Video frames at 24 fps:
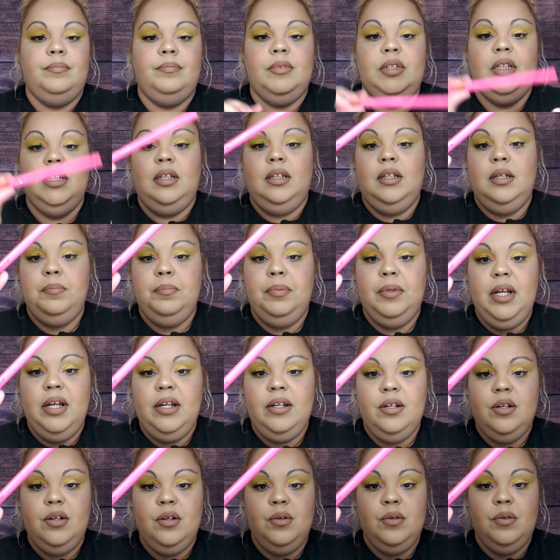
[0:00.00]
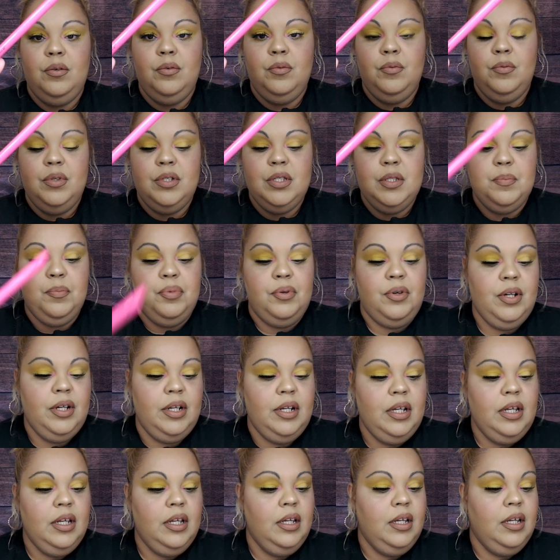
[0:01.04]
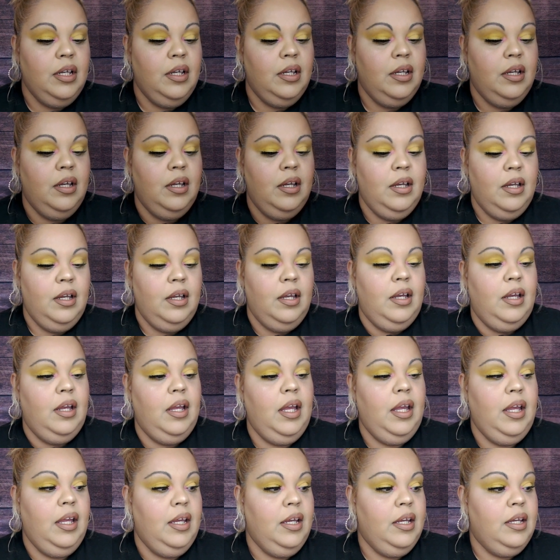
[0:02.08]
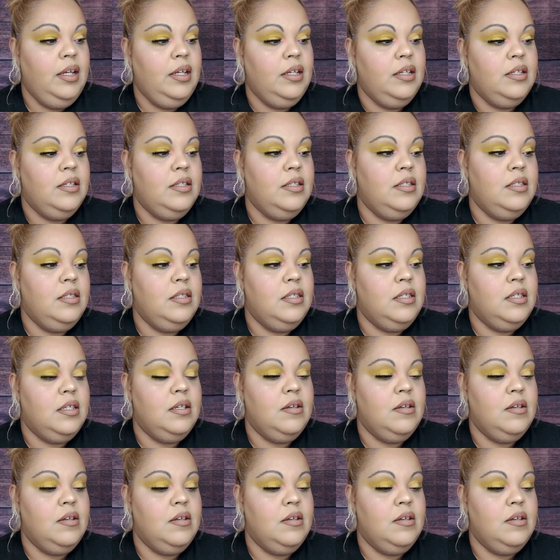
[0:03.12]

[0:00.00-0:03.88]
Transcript: The lip liner was pretty, and